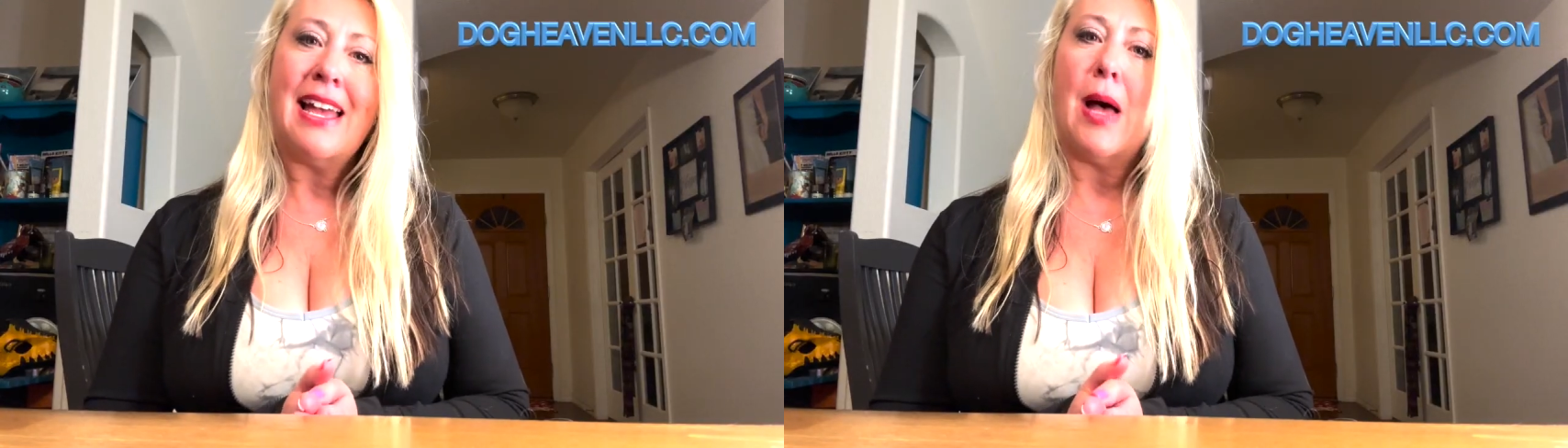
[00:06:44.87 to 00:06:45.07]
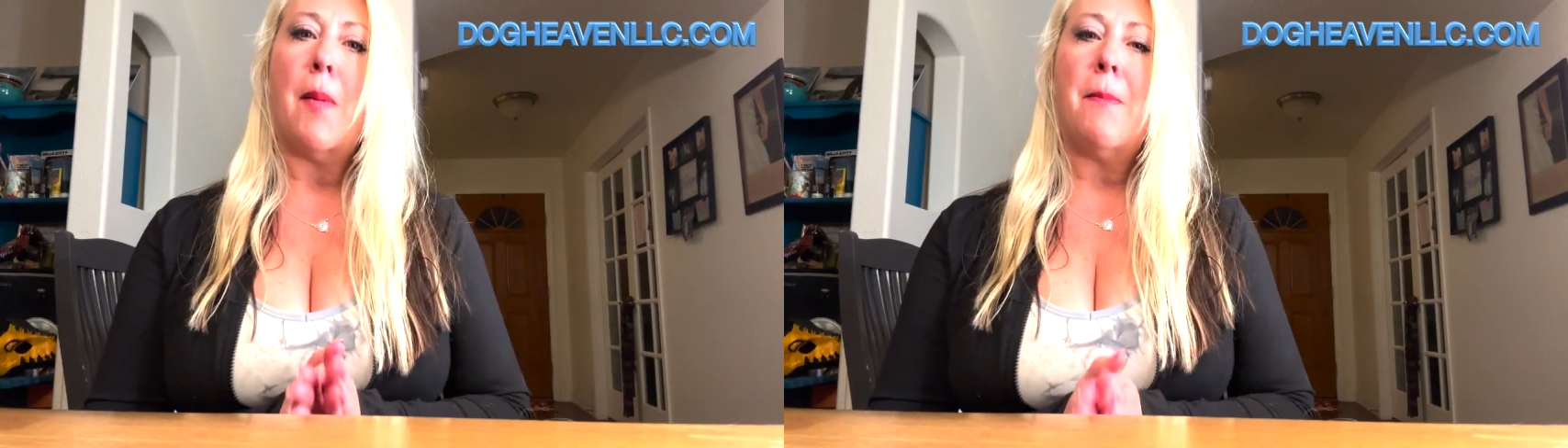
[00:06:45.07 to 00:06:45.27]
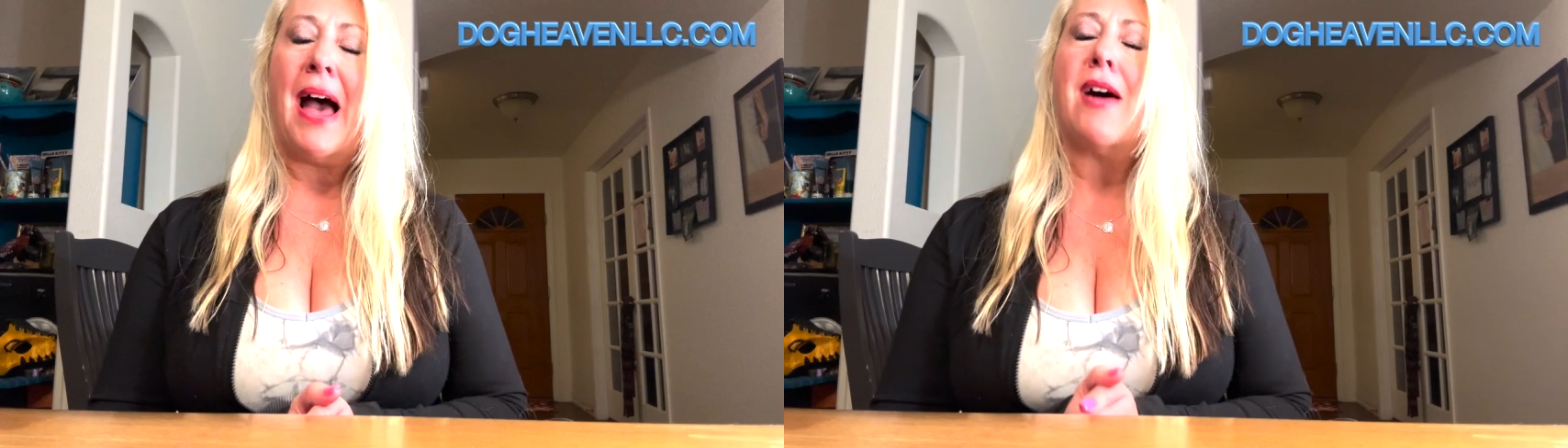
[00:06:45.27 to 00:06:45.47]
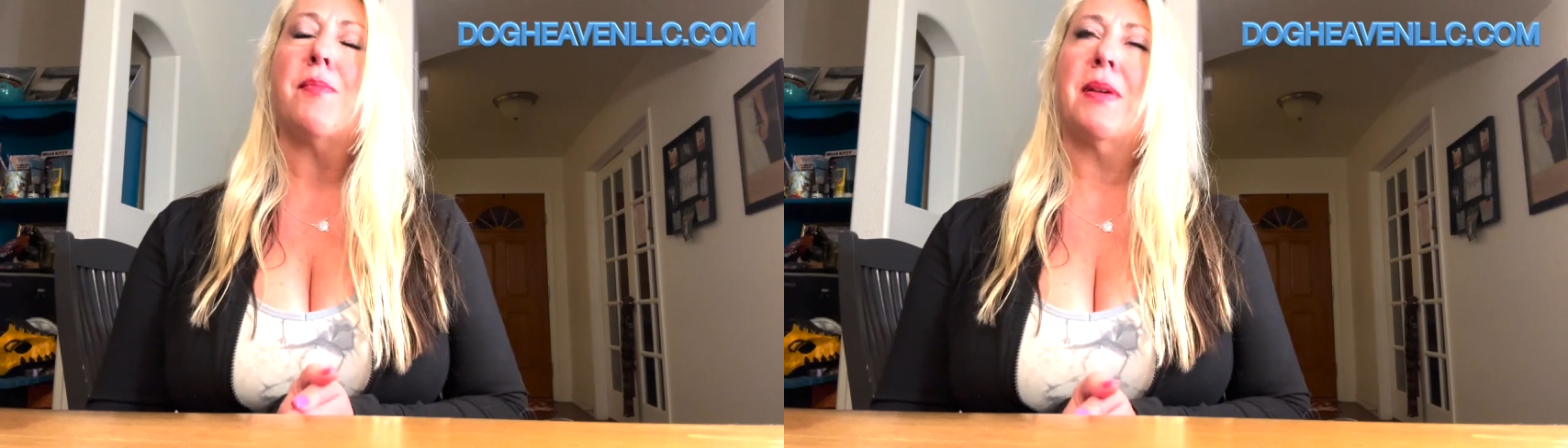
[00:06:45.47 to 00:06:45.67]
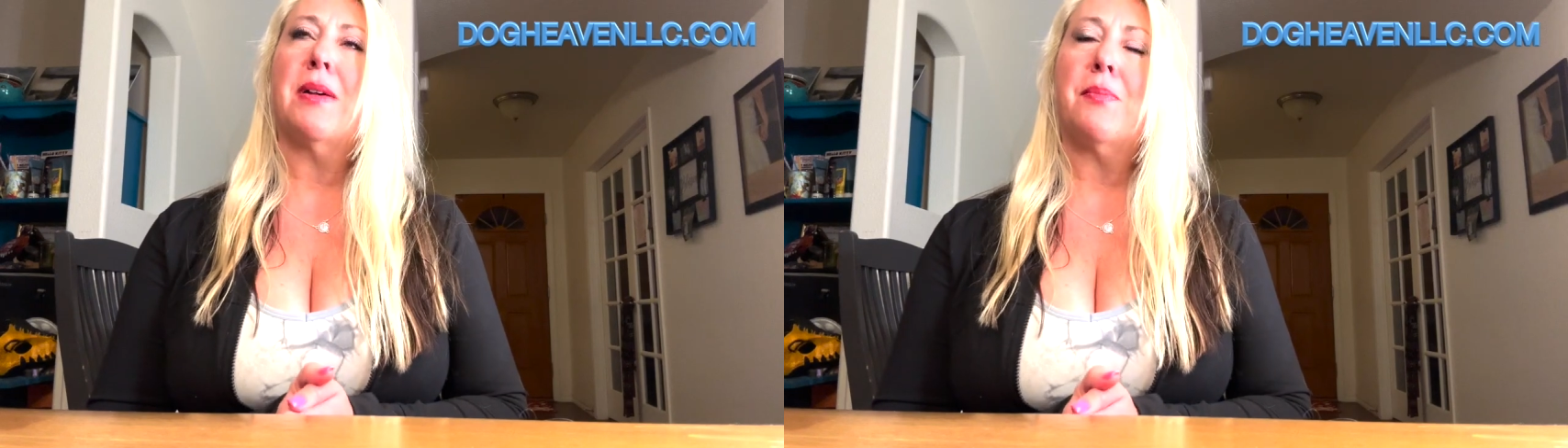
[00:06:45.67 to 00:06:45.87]

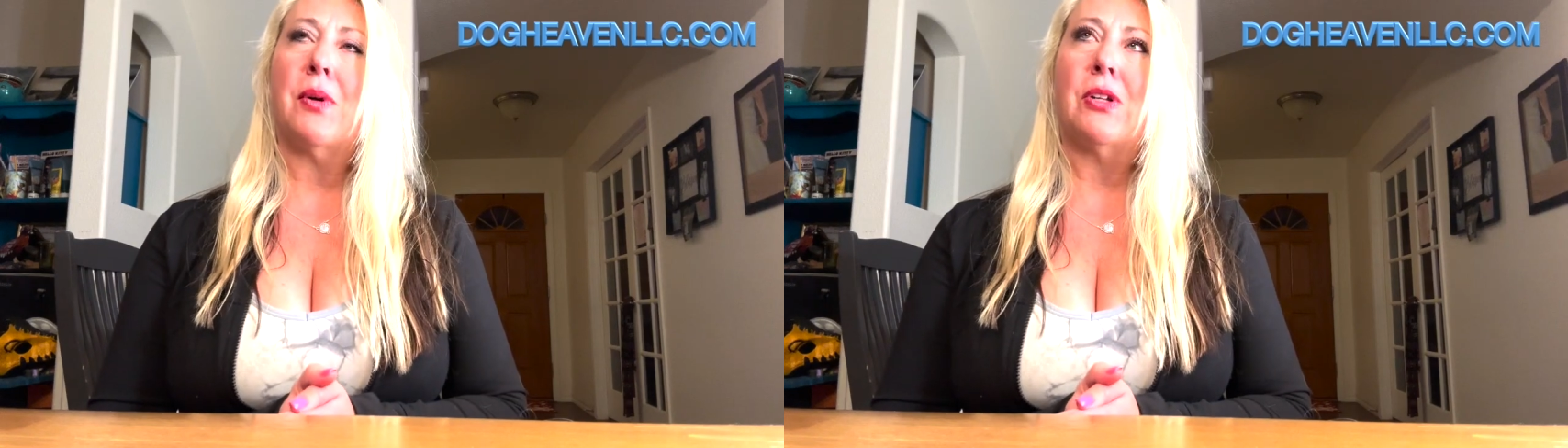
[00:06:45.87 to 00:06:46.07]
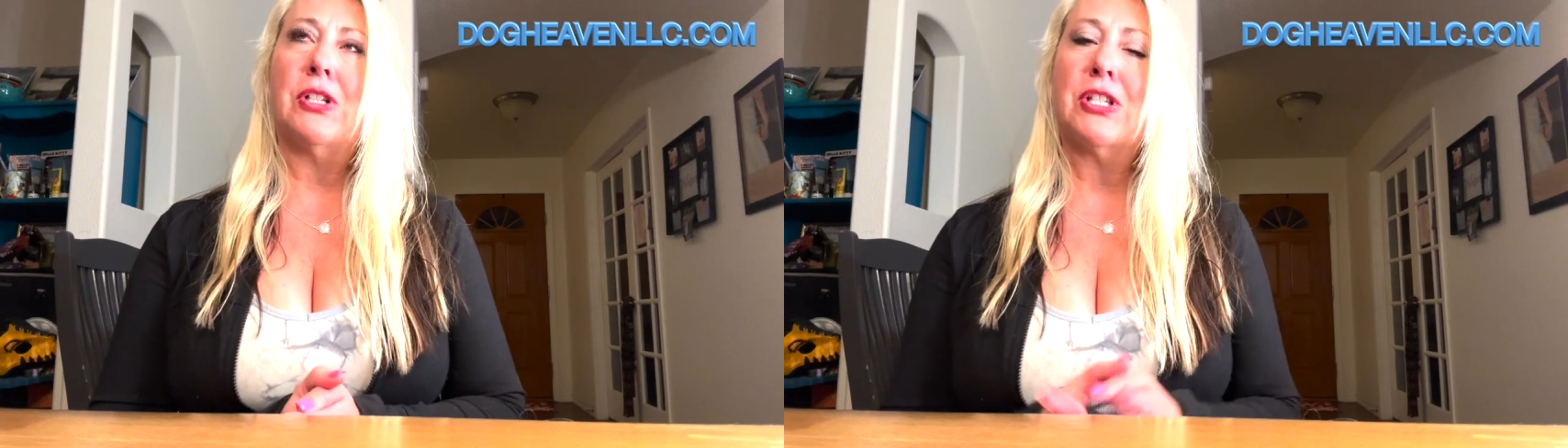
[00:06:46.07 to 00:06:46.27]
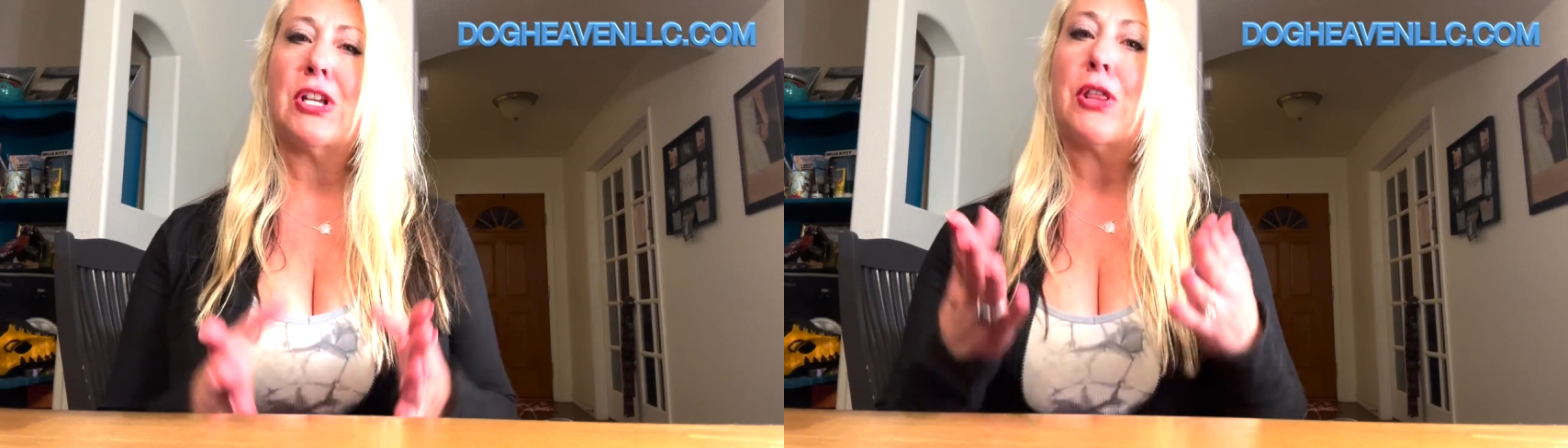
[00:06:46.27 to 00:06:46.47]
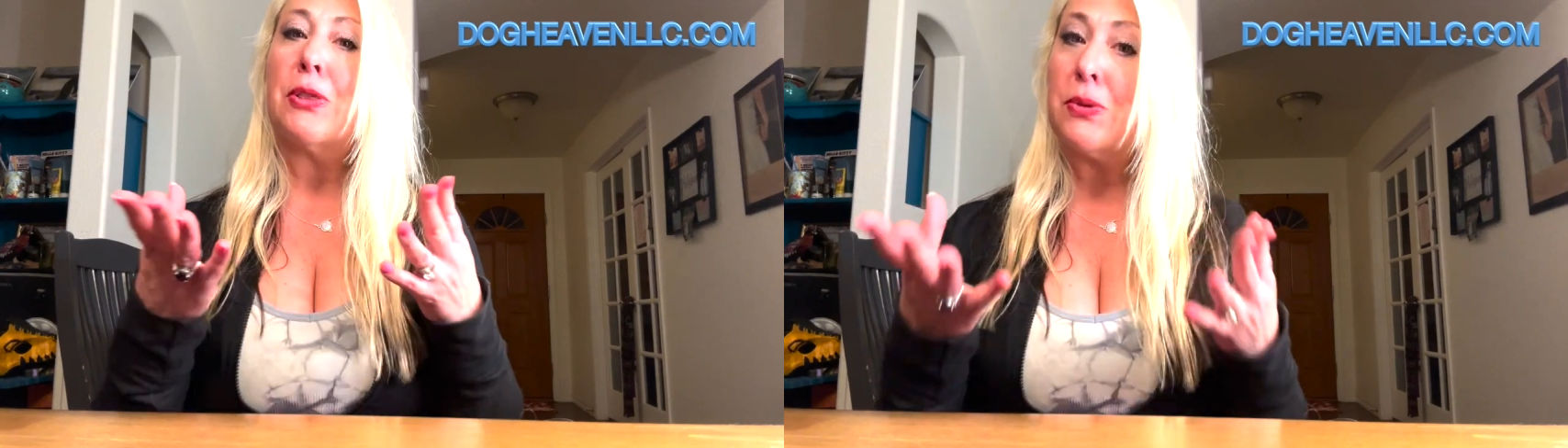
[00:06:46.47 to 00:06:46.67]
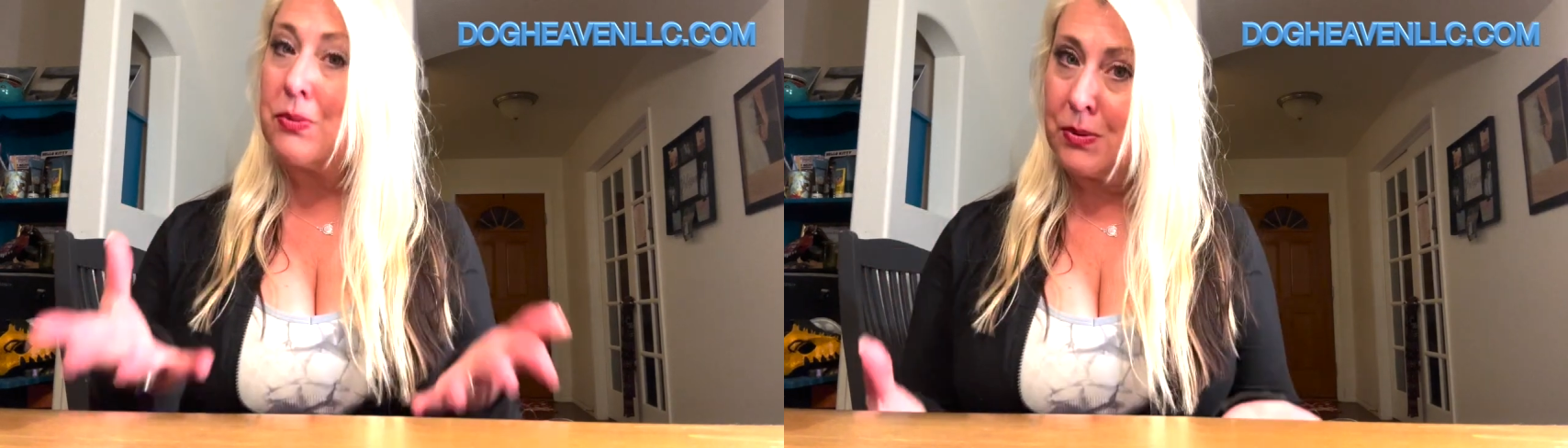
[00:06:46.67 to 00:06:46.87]
about pit bulls
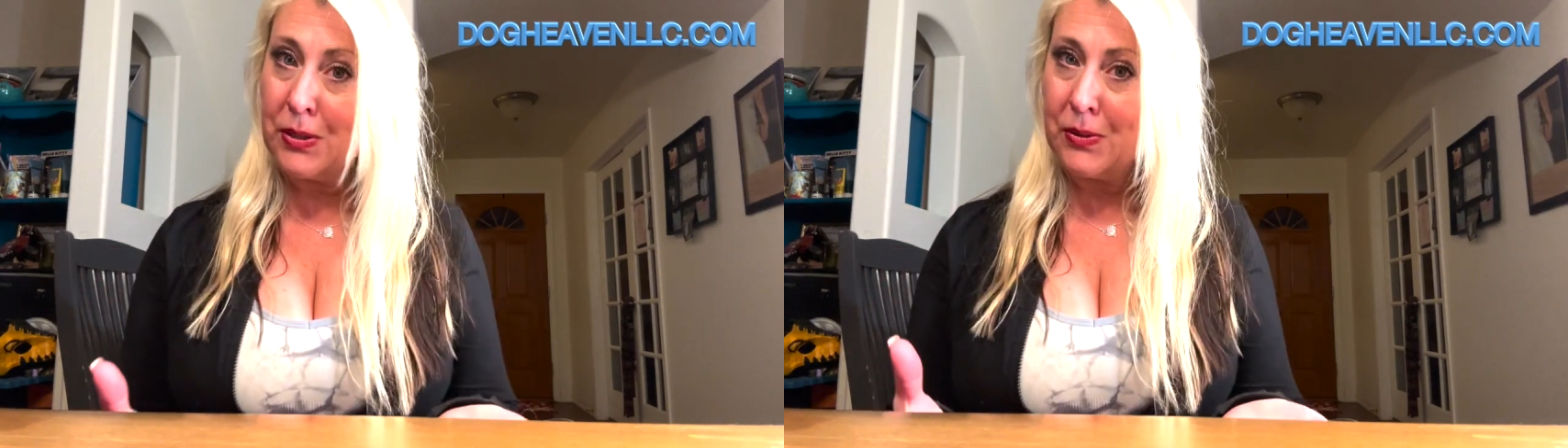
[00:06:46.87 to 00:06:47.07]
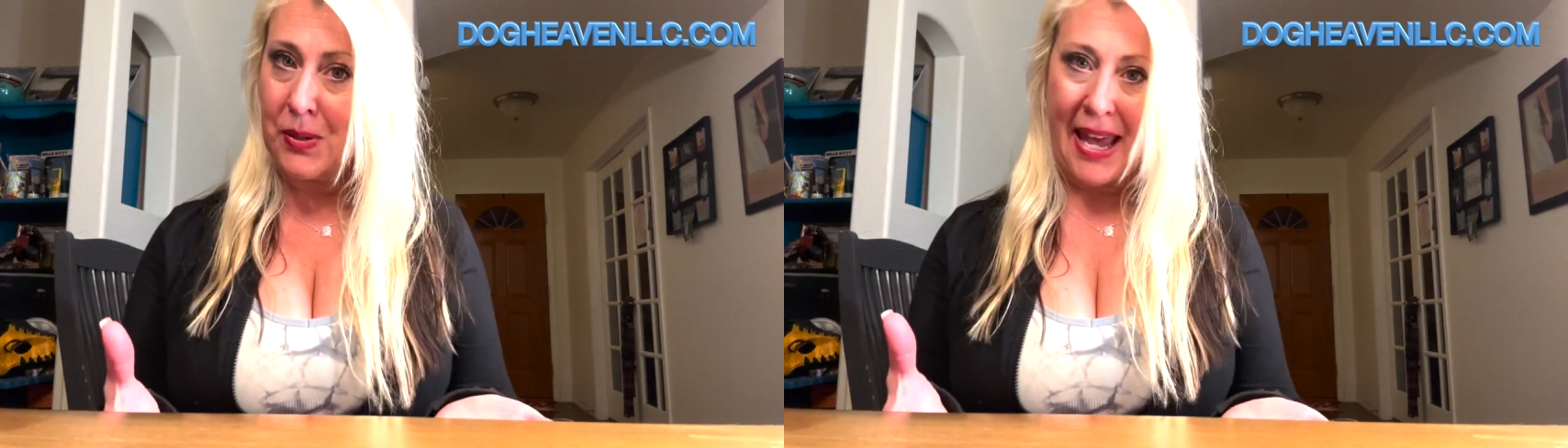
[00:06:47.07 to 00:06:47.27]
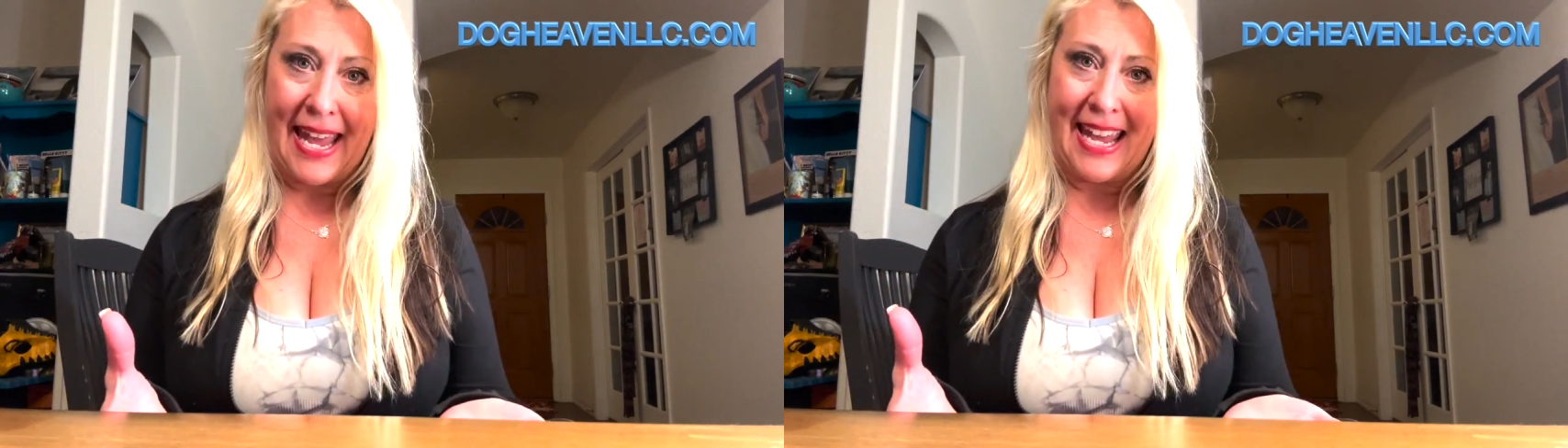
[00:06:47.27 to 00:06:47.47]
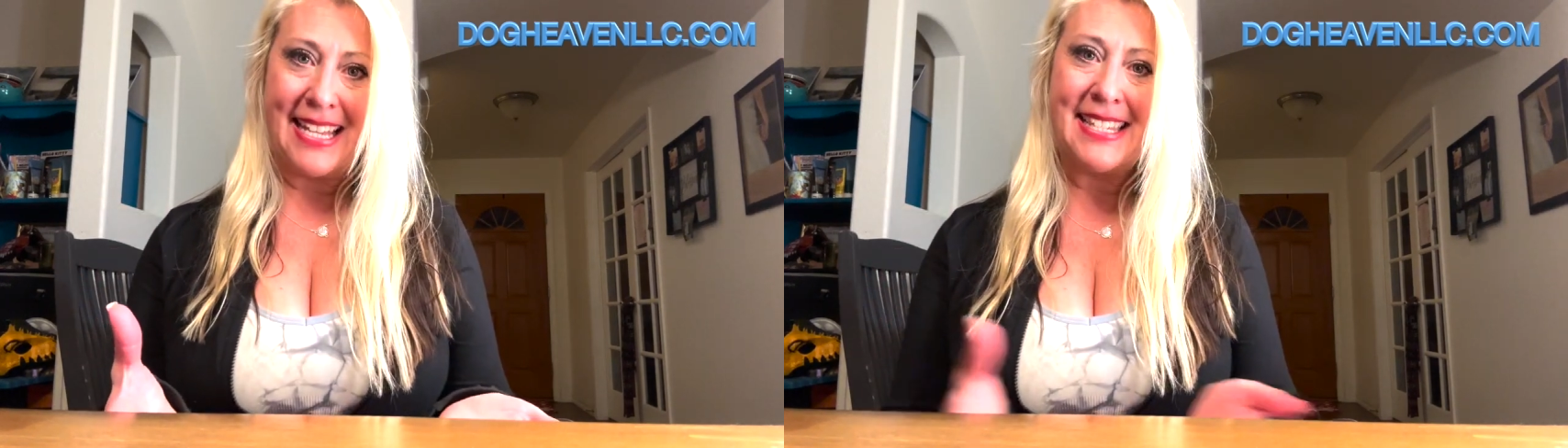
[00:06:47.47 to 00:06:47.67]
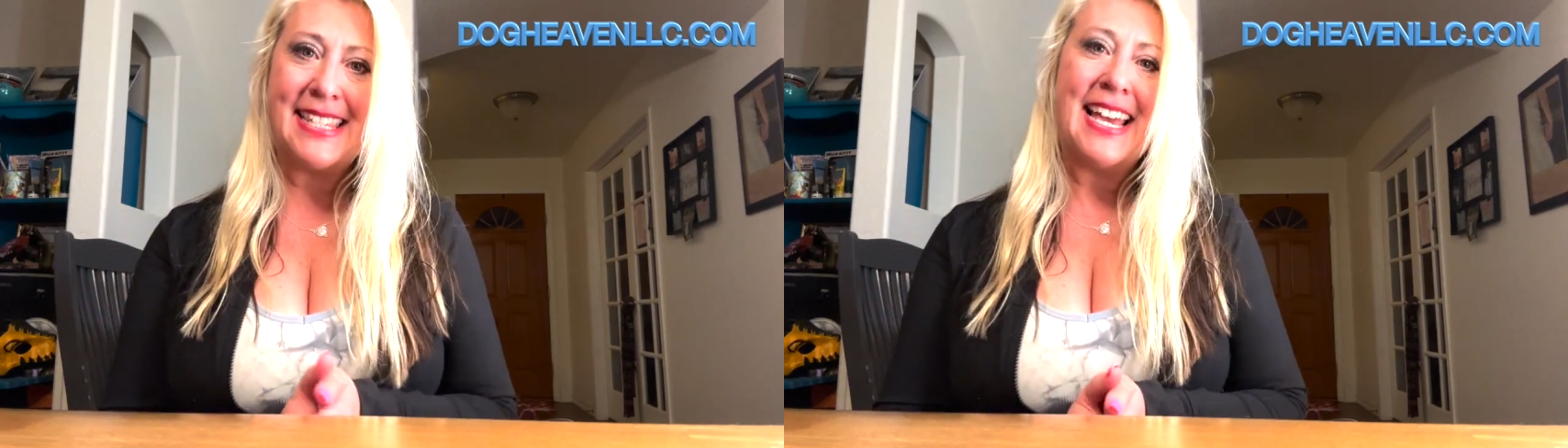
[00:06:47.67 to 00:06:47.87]
through ACE.